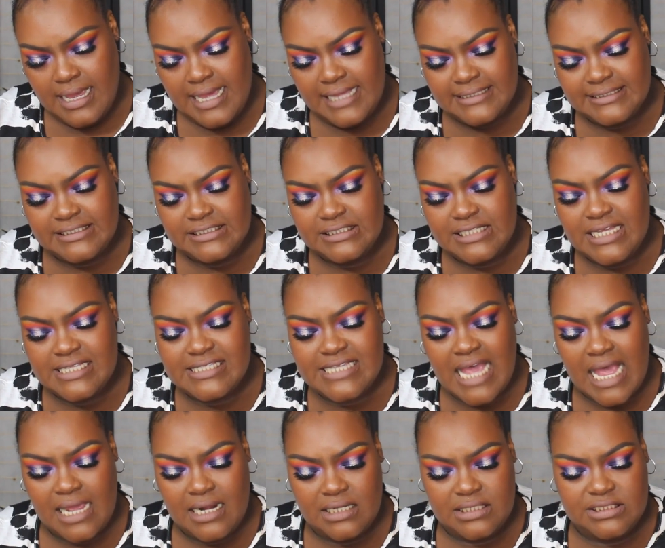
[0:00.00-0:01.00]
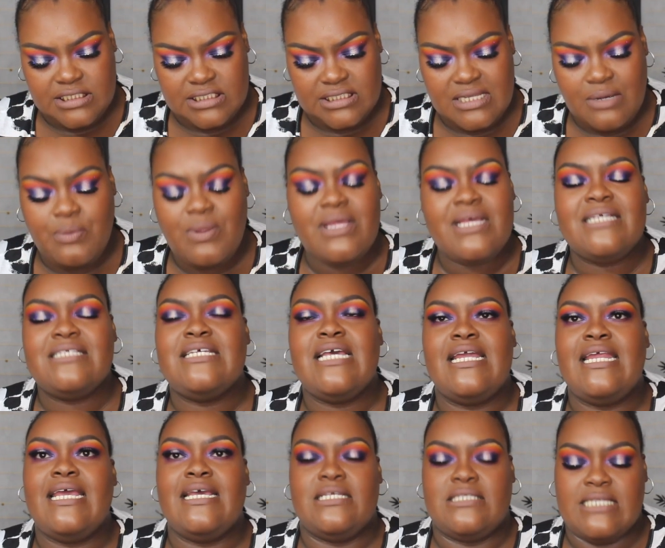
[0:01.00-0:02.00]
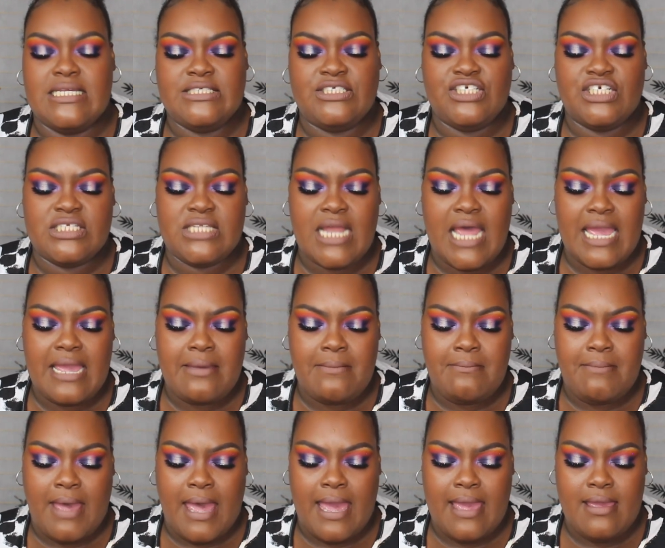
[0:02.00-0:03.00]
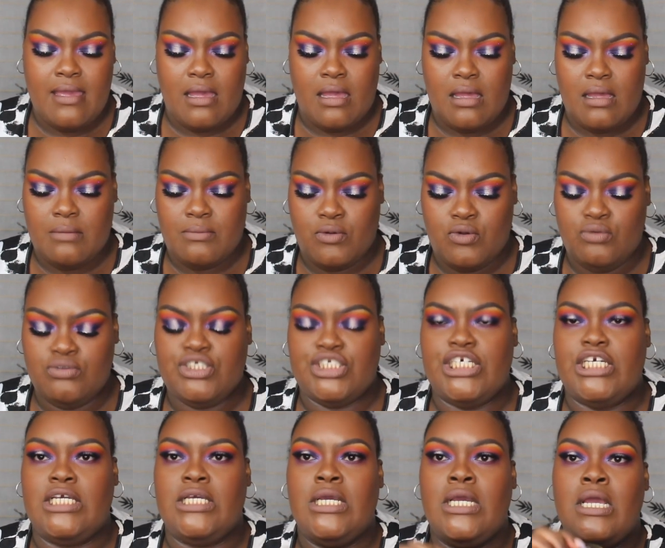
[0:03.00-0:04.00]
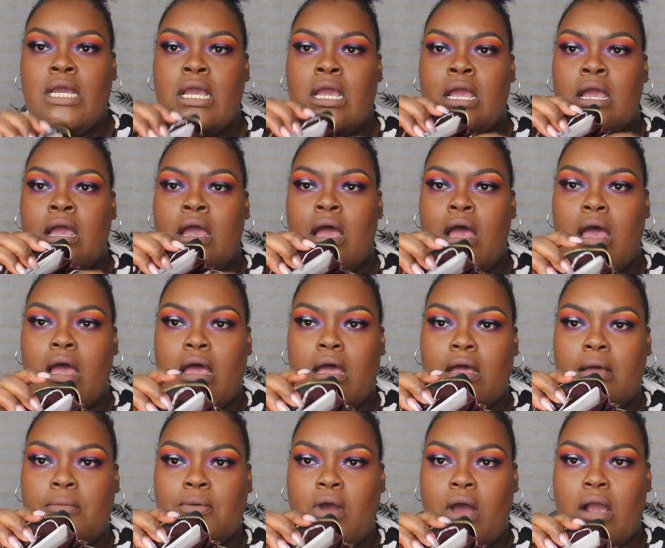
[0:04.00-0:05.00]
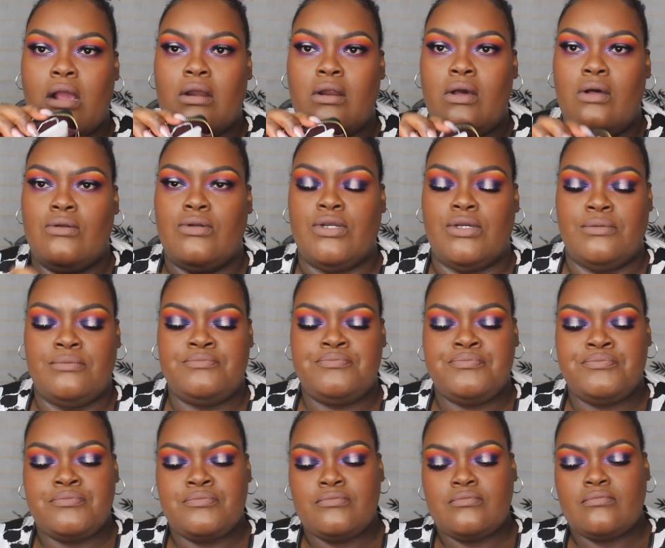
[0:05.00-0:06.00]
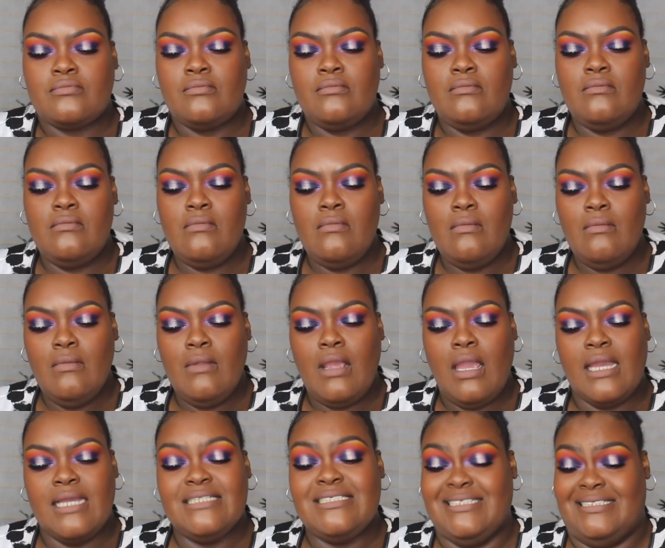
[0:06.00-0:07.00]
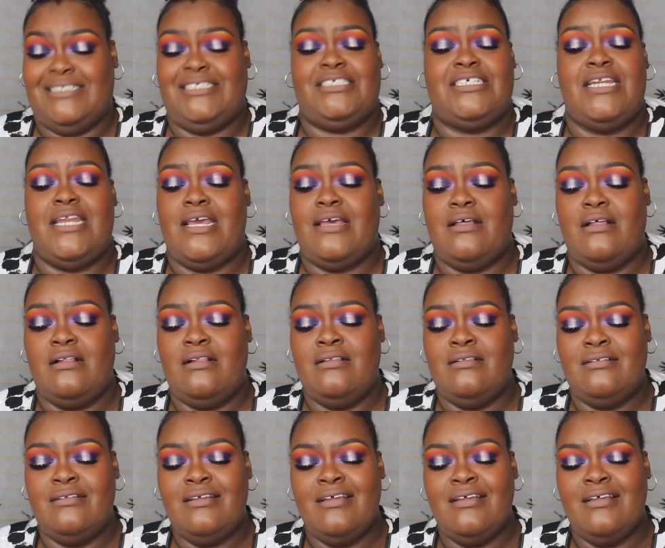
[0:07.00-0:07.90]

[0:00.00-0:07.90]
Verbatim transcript: it's it's kind of just well it, it is it's just like my um, Gucci um, card holder it's just Chanel